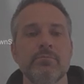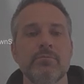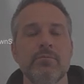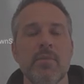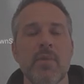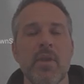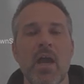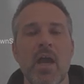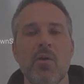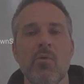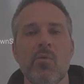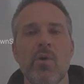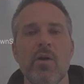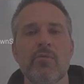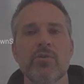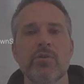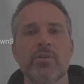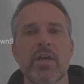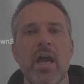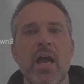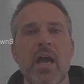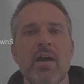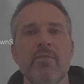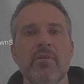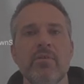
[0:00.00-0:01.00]
However,
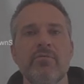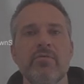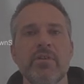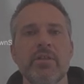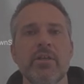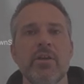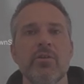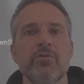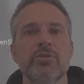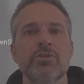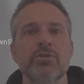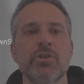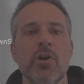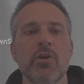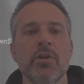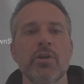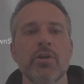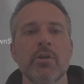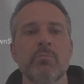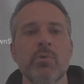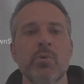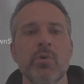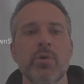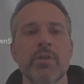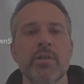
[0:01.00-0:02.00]
to have a video
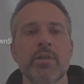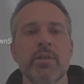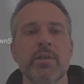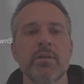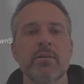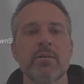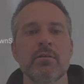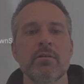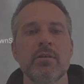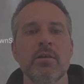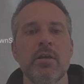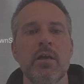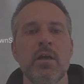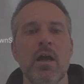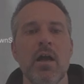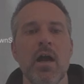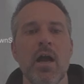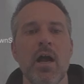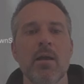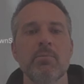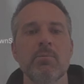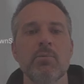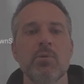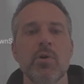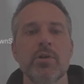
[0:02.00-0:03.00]
starting point here,
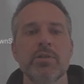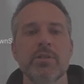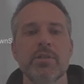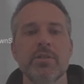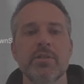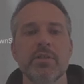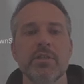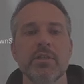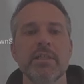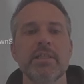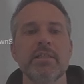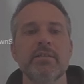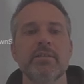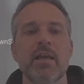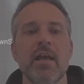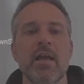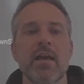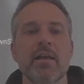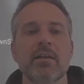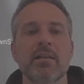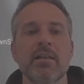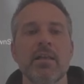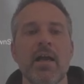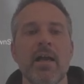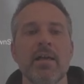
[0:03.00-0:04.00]
I'm going to delete
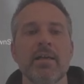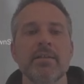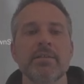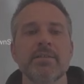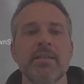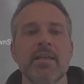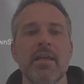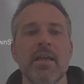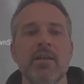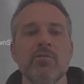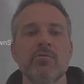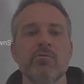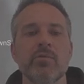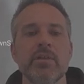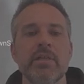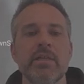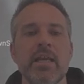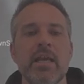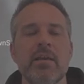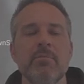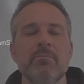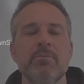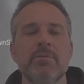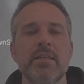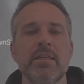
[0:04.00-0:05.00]
that class and
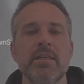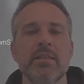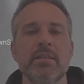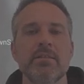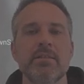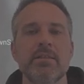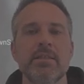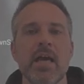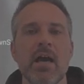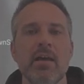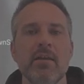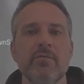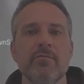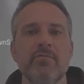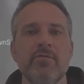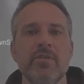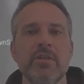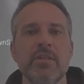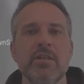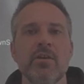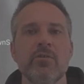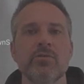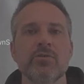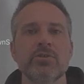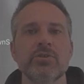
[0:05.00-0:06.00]
rename the
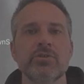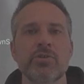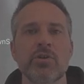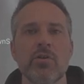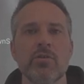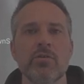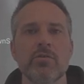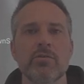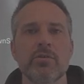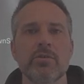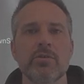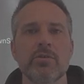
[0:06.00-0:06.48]
.videostart